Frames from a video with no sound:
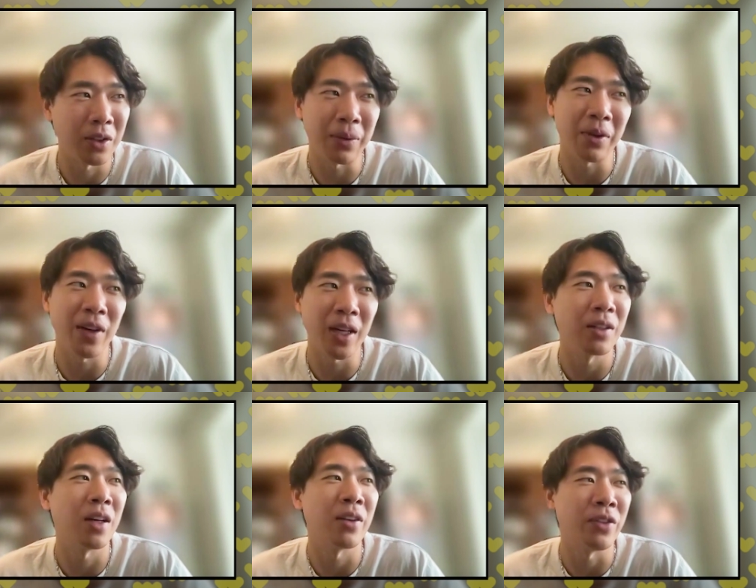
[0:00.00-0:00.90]
Like we find a
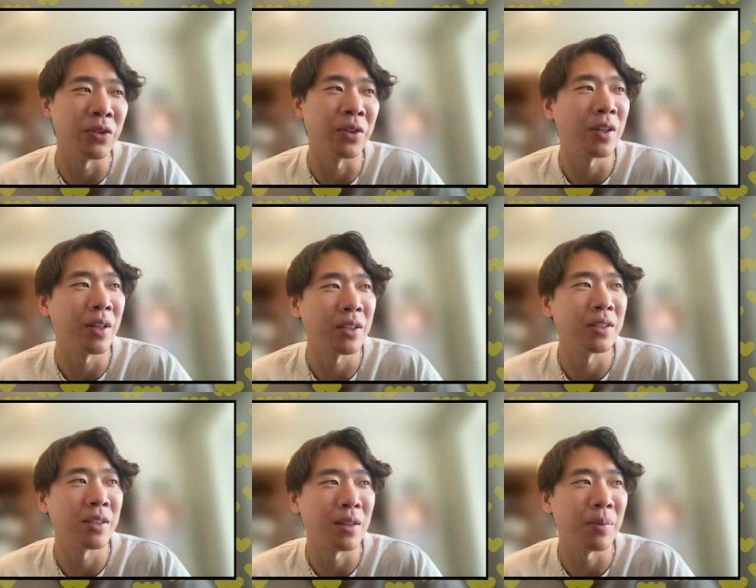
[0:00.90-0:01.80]
lot of newer
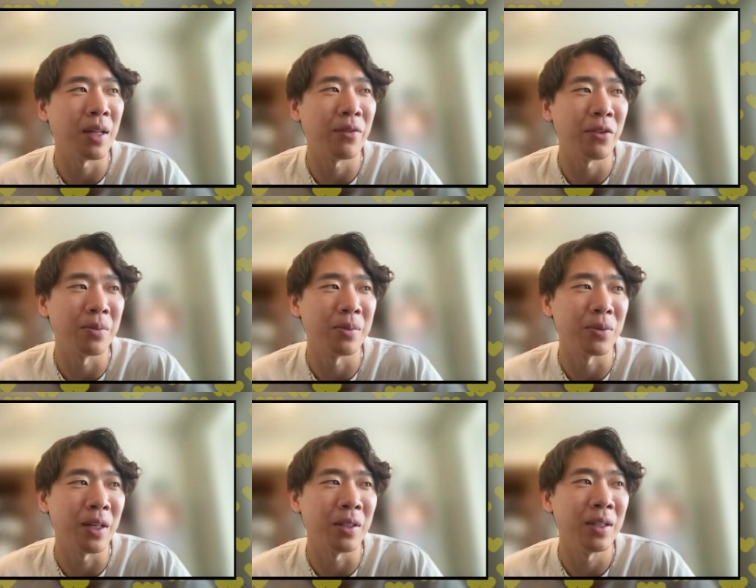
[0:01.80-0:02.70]
collectors on the platform as
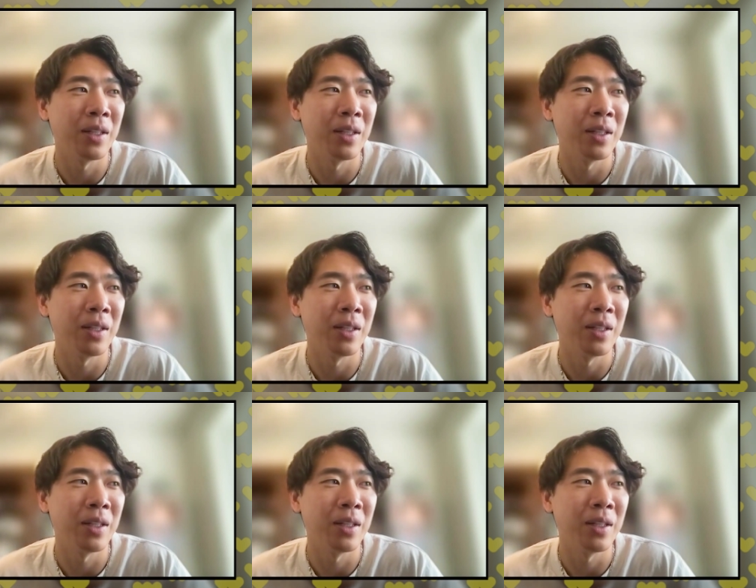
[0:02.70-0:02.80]
well.